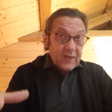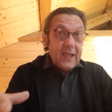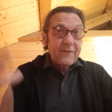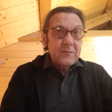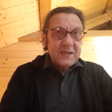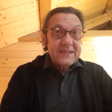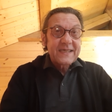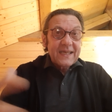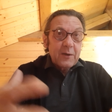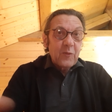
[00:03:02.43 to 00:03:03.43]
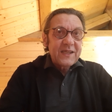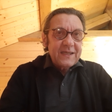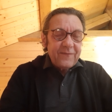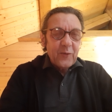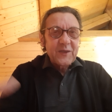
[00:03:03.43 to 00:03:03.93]
everybody's getting ready
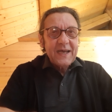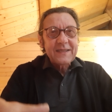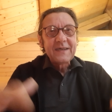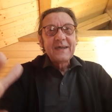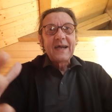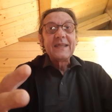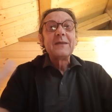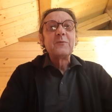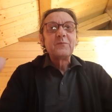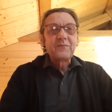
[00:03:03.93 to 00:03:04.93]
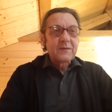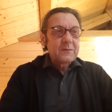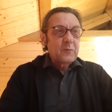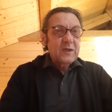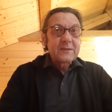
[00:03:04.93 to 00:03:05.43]
for that and
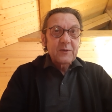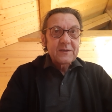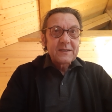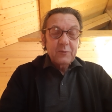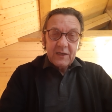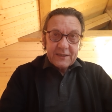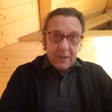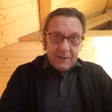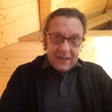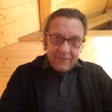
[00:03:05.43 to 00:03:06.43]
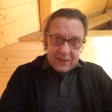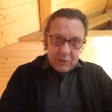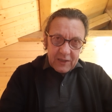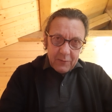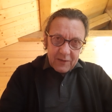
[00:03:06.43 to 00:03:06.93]
then once we, it will stop and
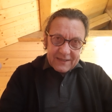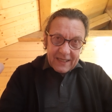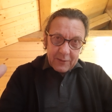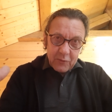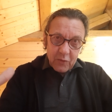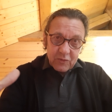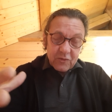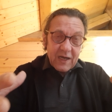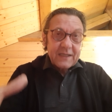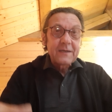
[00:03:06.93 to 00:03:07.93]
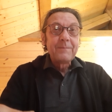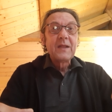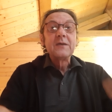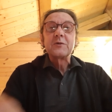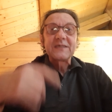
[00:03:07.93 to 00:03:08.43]
eventually we'll start to contract
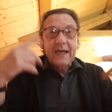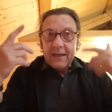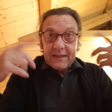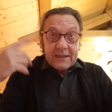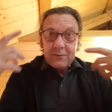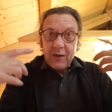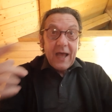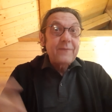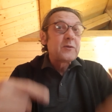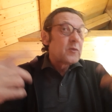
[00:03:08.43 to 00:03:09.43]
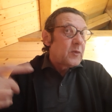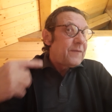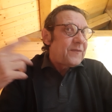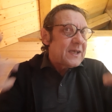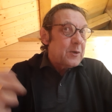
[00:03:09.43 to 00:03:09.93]
so scientists will have to
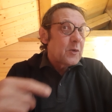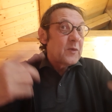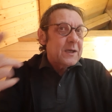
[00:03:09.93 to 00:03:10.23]
refigure